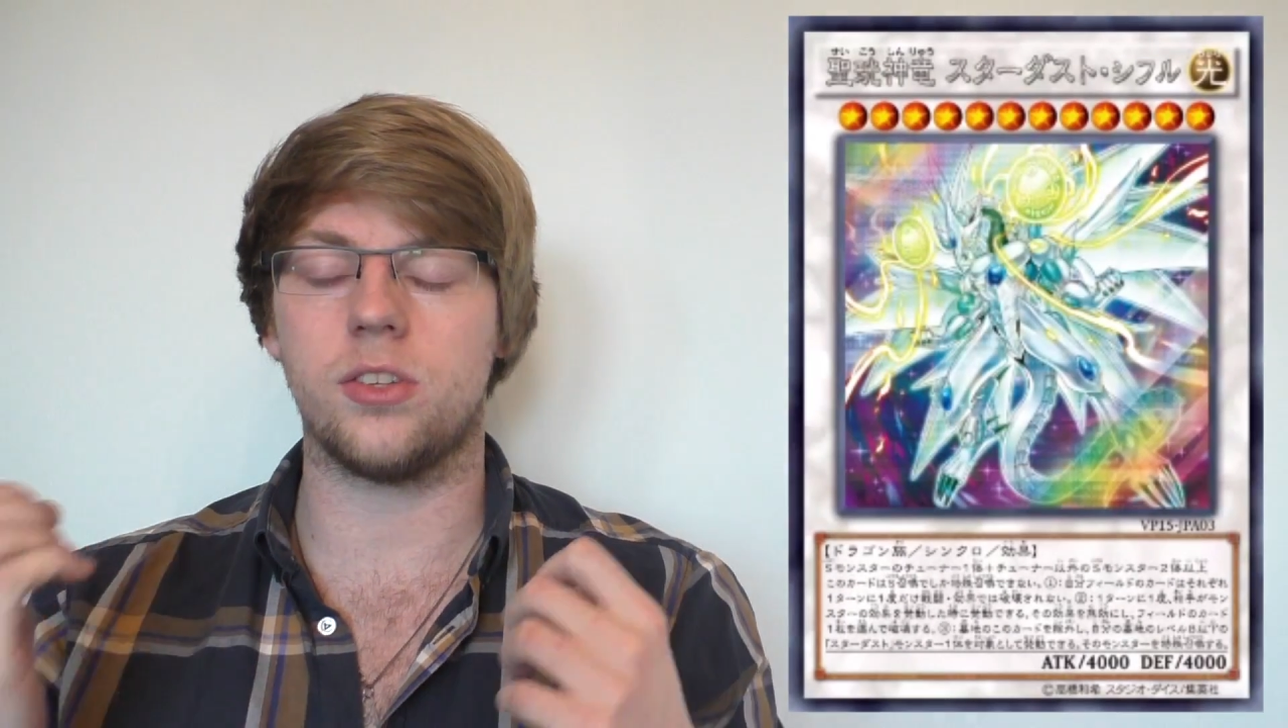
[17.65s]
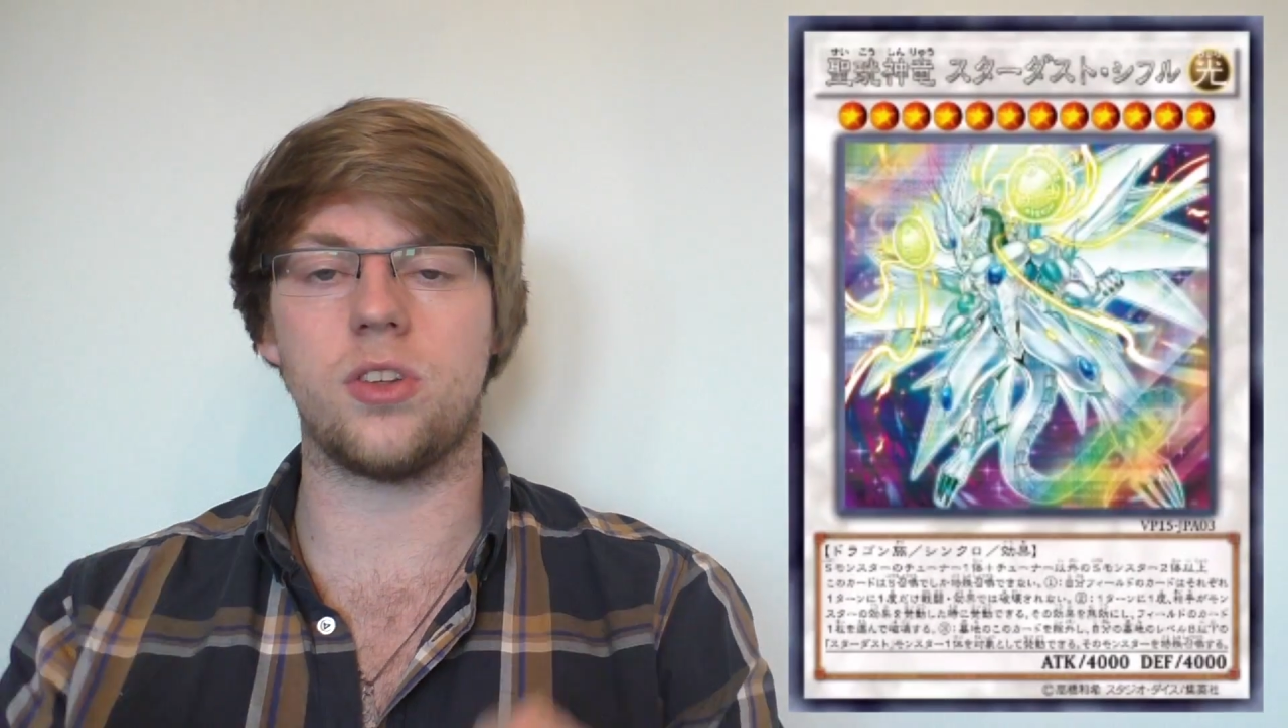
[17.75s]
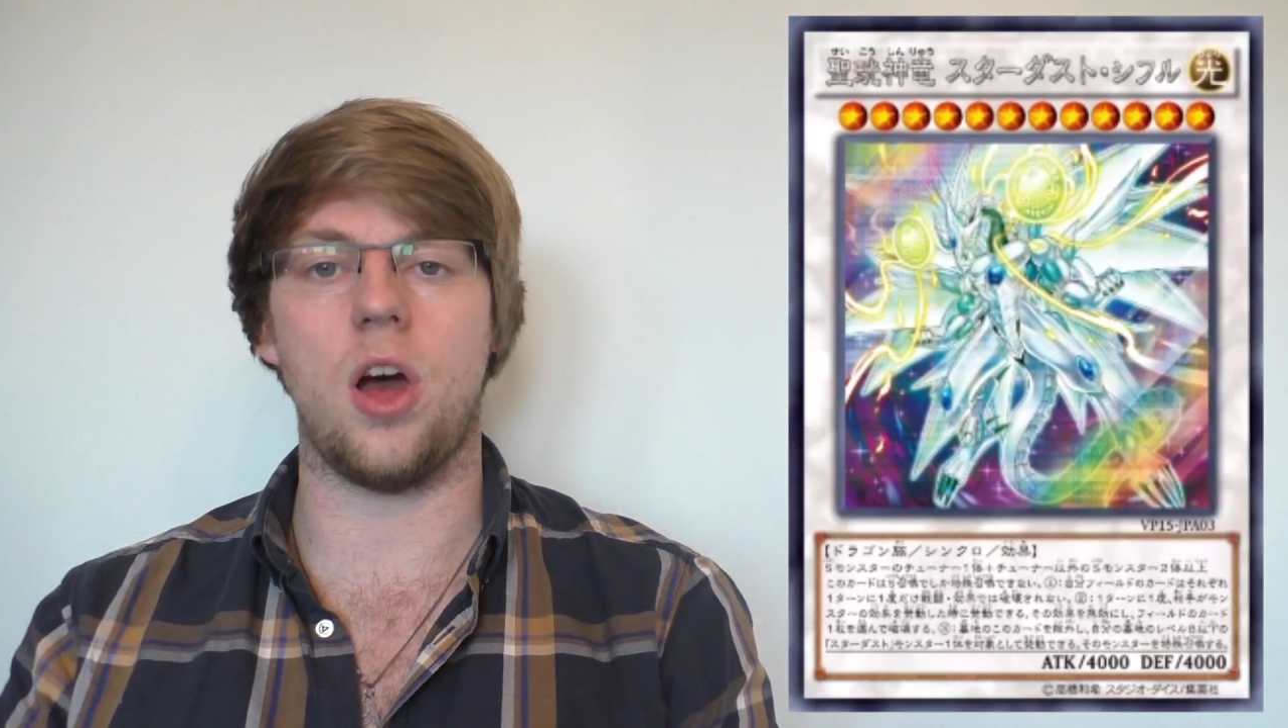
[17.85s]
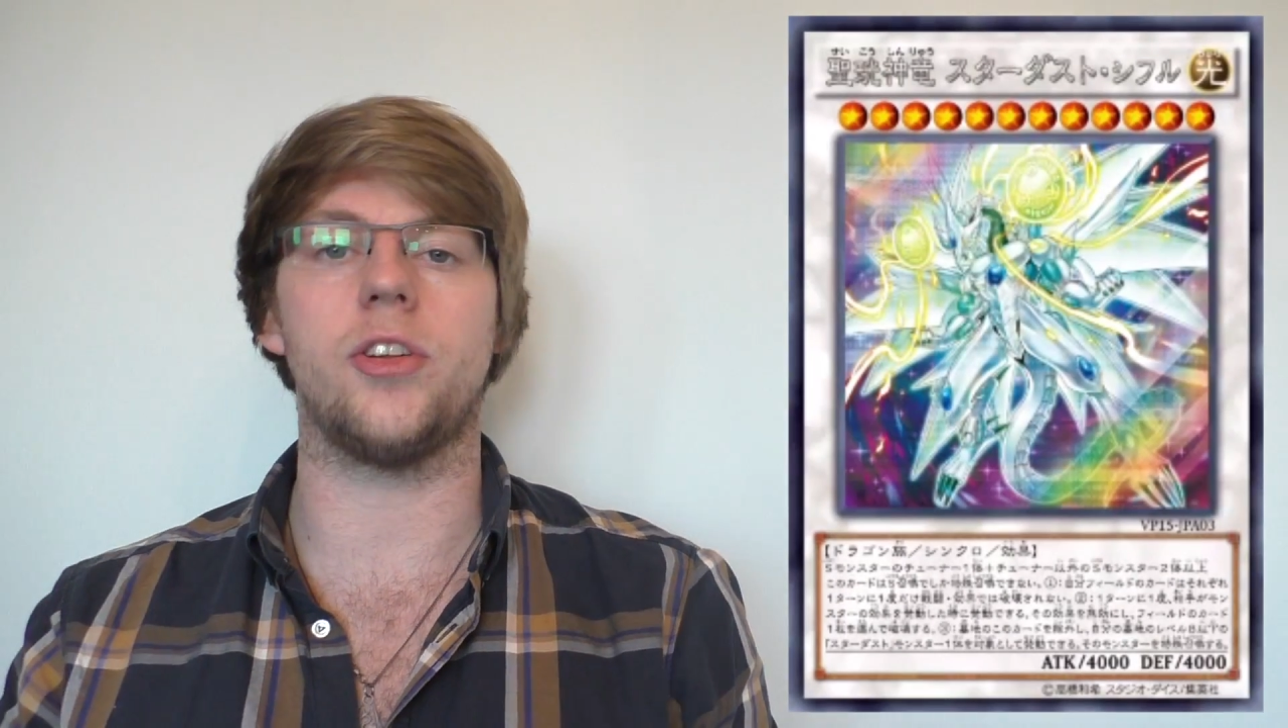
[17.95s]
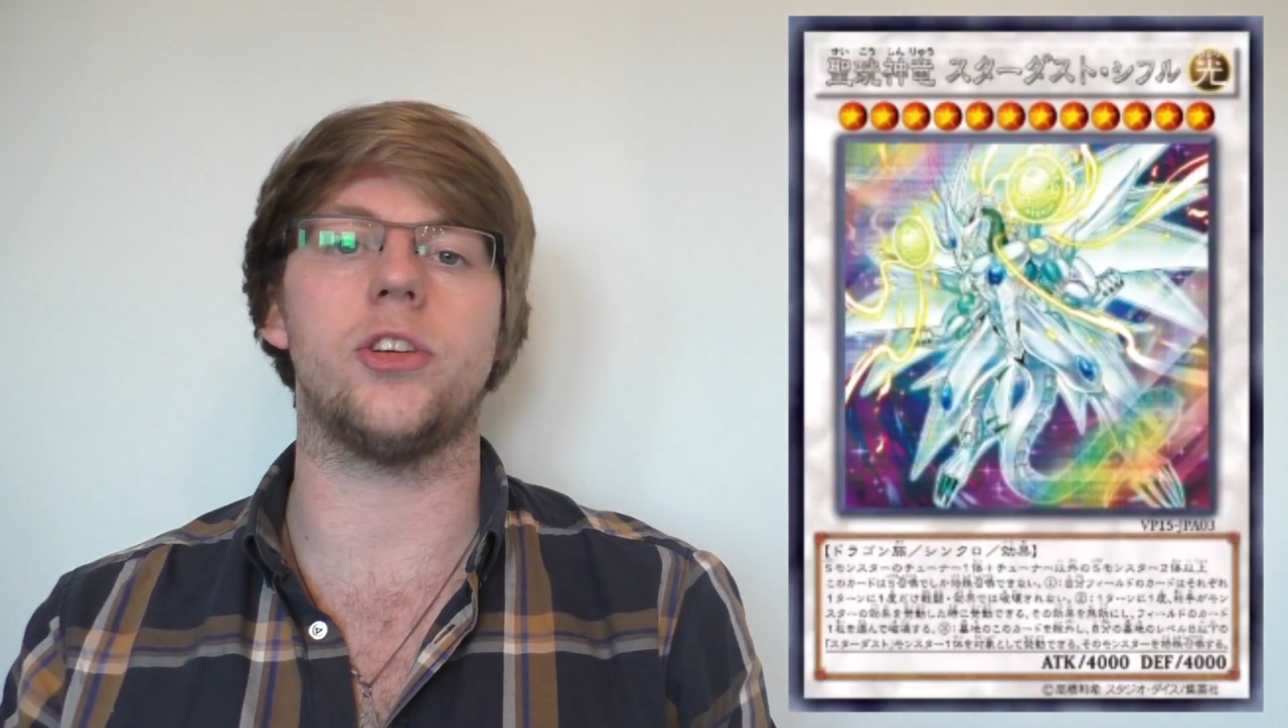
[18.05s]

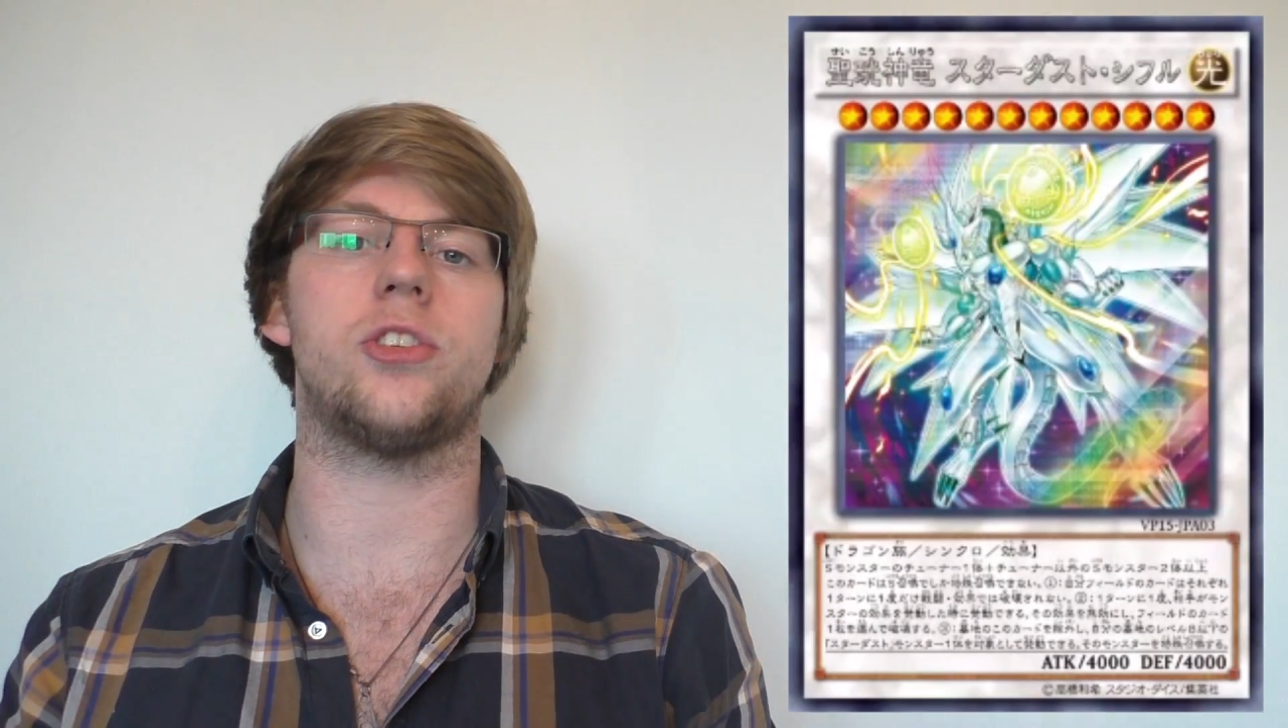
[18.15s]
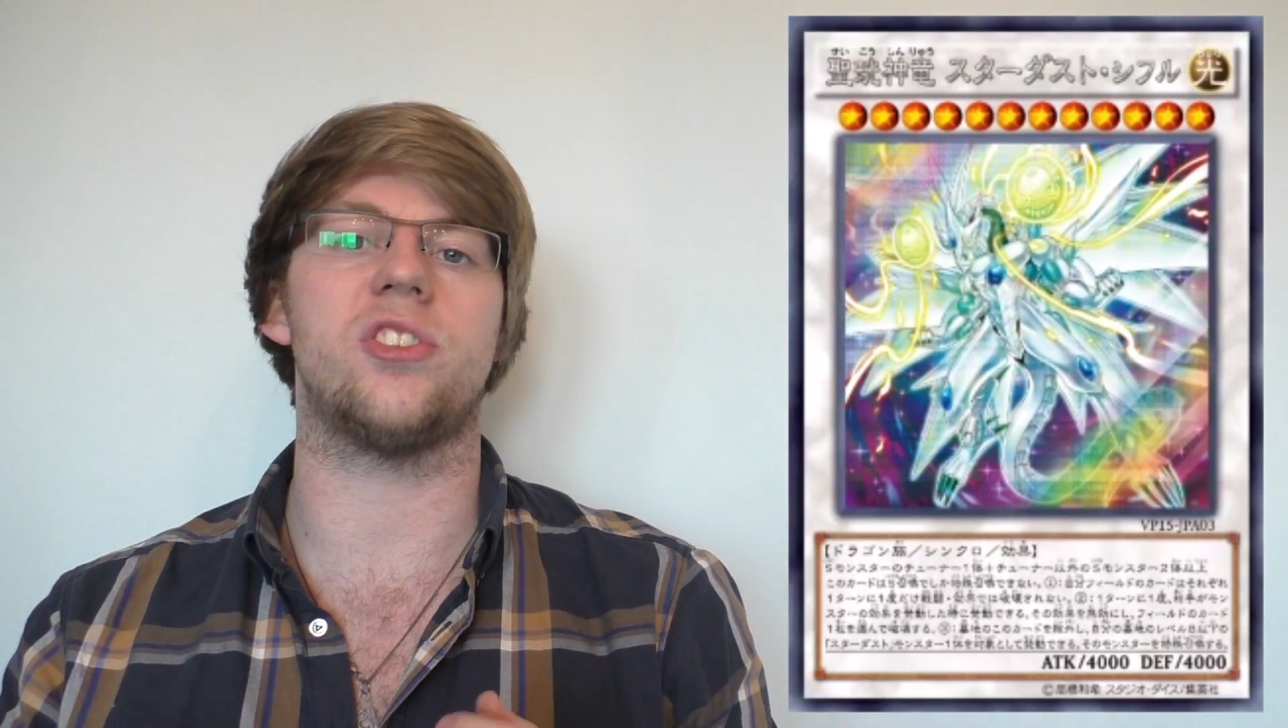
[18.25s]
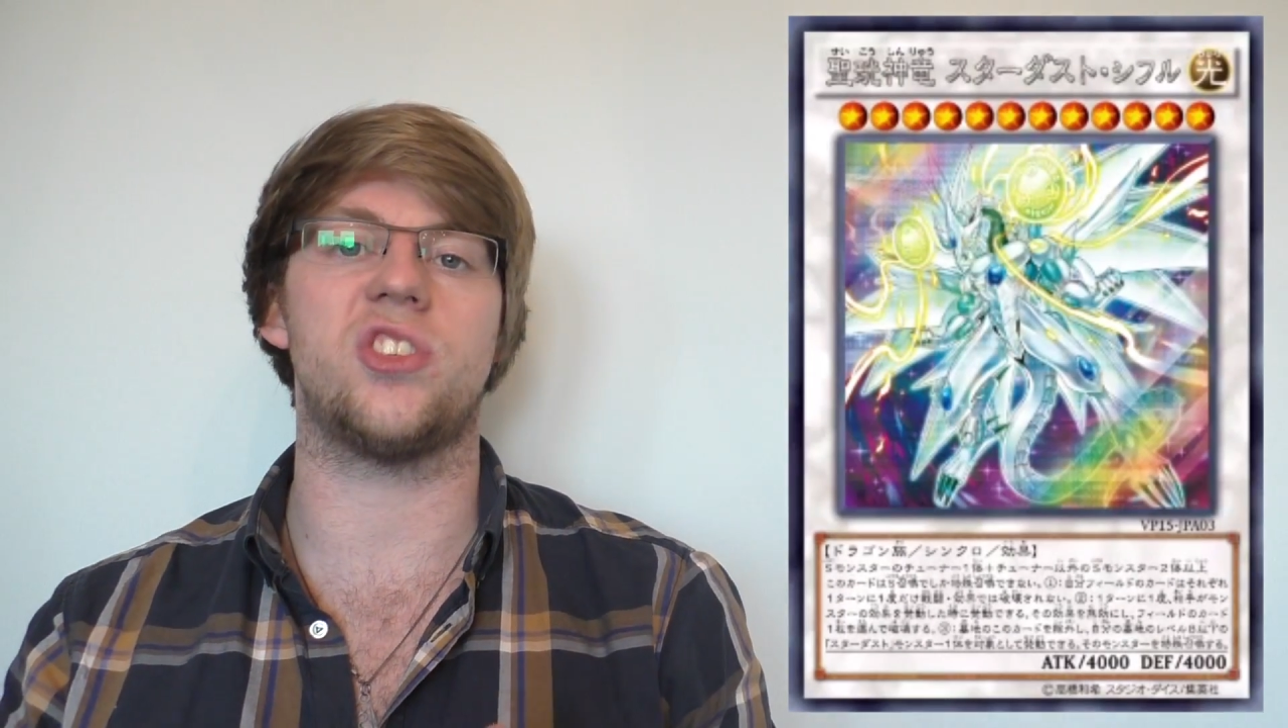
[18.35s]
Stardust